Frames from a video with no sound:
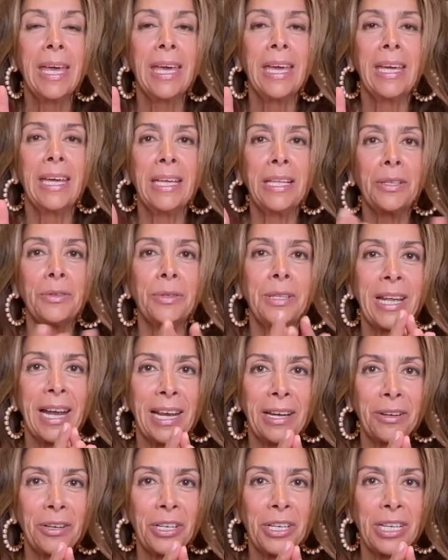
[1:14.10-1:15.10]
into the
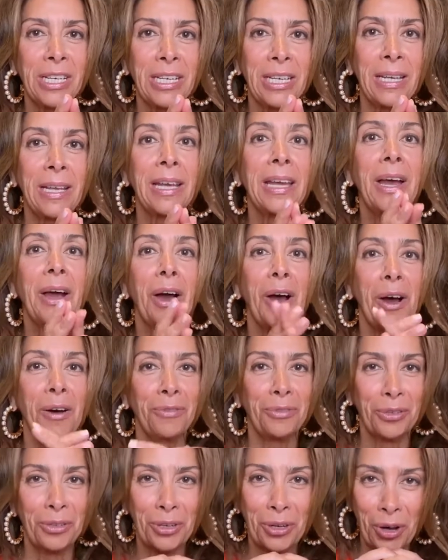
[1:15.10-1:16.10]
energy of
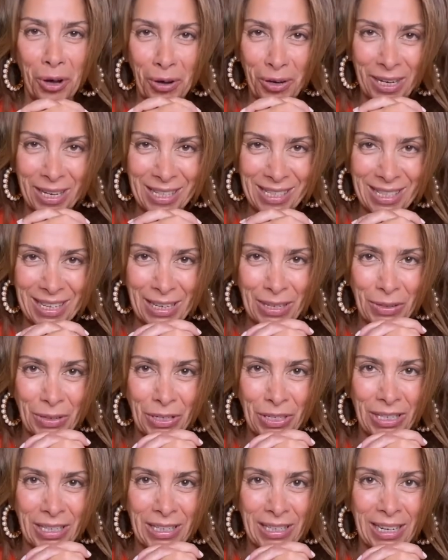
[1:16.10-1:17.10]
the goddess
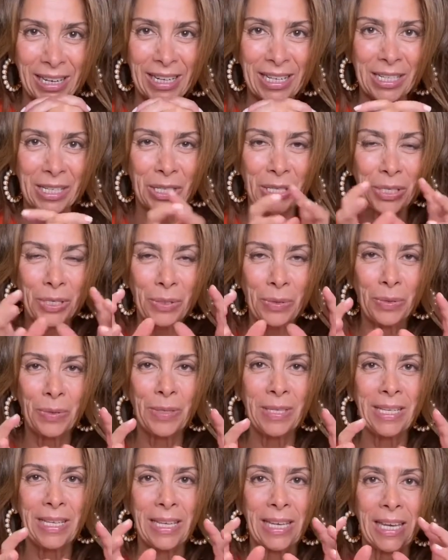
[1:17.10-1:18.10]
energy that is
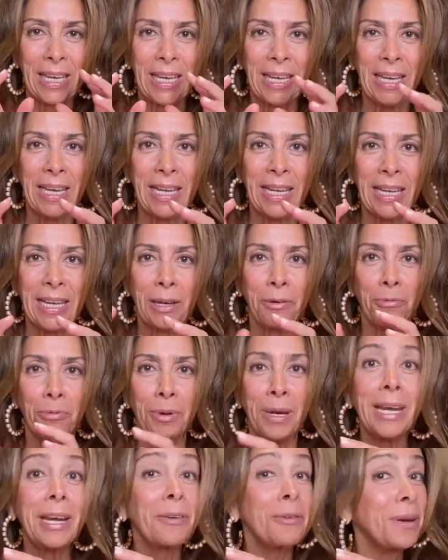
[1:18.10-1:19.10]
soothing, healing,
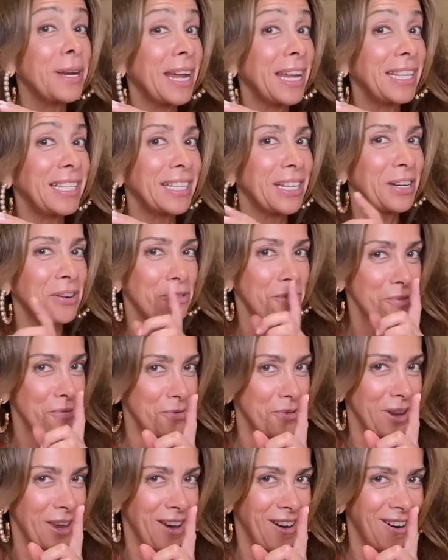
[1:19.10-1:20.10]
recreating who
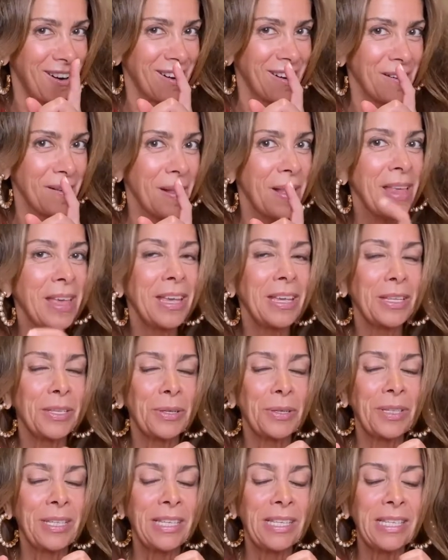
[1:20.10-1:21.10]
we are.
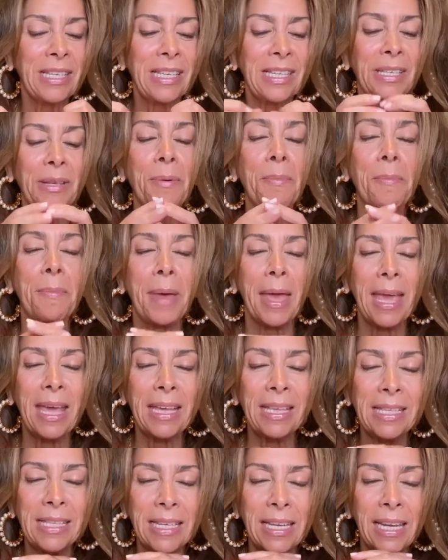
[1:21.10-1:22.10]
So this is
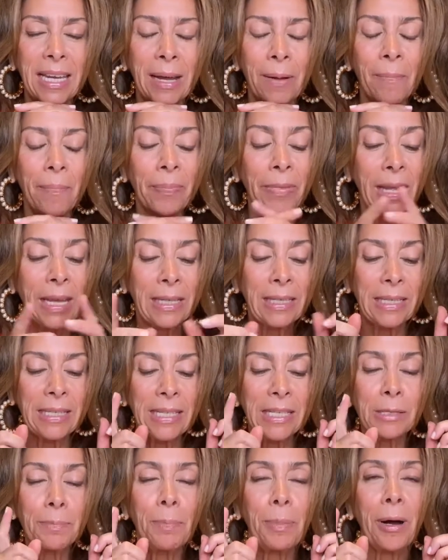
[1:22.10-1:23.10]
amazing. This
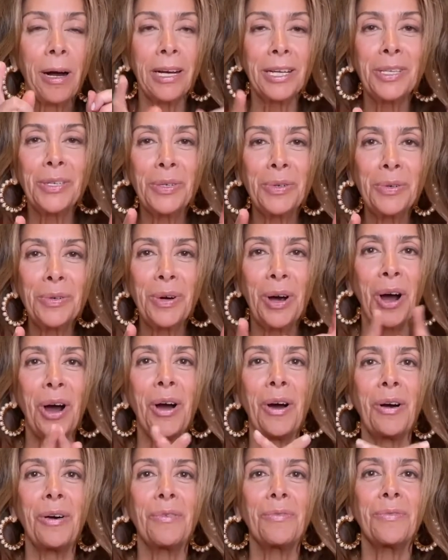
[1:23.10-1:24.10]
is part two
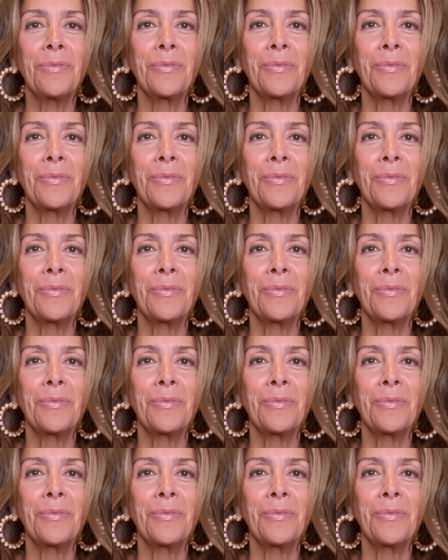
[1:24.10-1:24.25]
of